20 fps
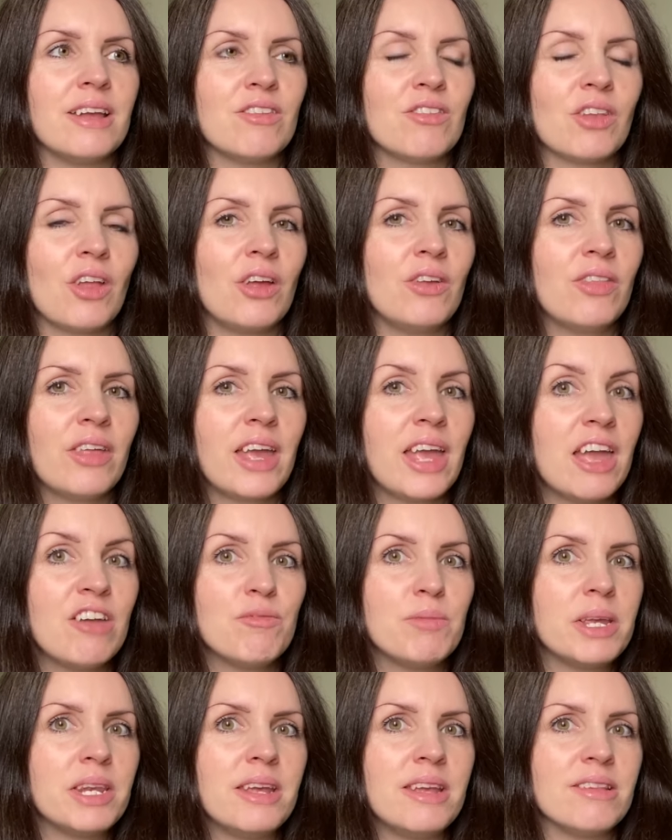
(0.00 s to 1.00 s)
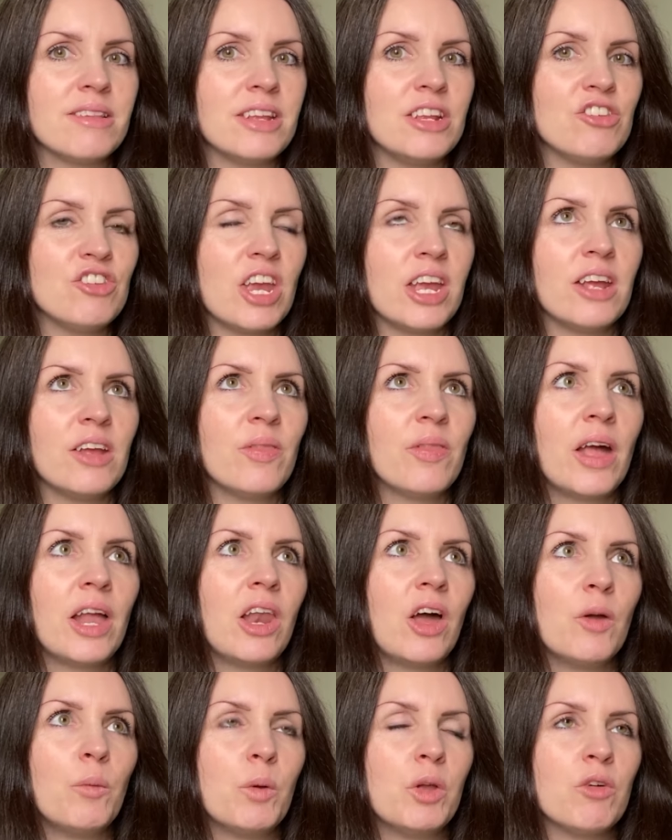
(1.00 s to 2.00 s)
So they gave me an ECG and they're
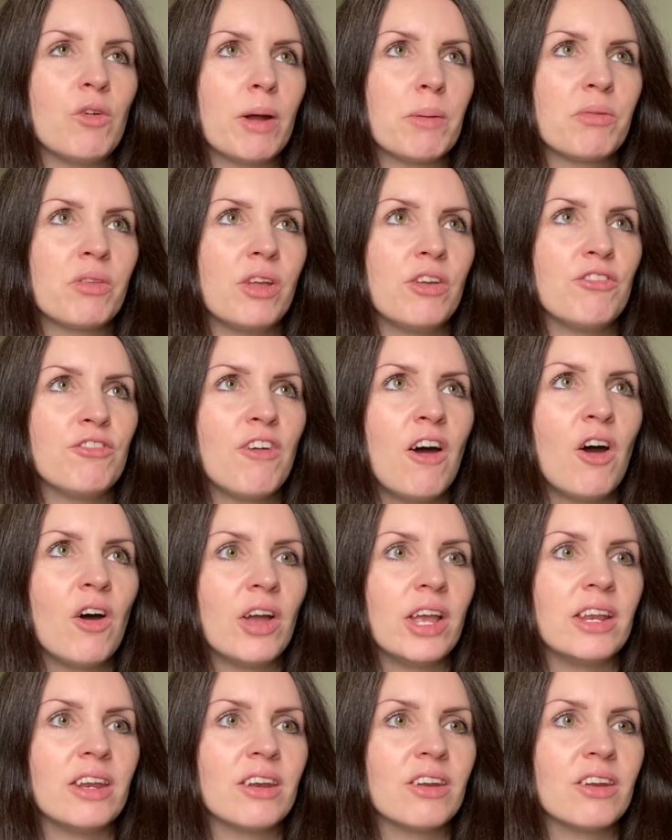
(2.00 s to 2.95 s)
like, well, you're absolutely fine.